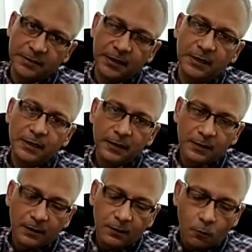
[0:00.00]
The
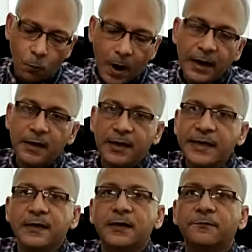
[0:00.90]
one
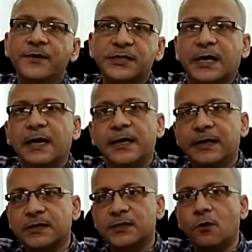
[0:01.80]
link which
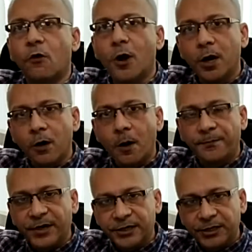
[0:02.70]
connects all
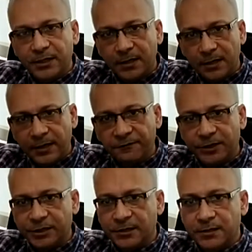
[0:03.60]
operational
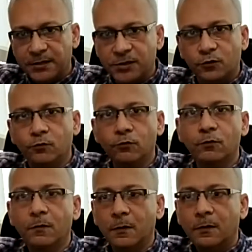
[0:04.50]
divisions
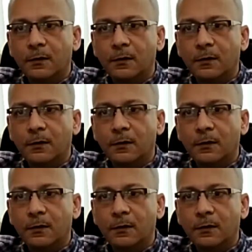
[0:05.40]
to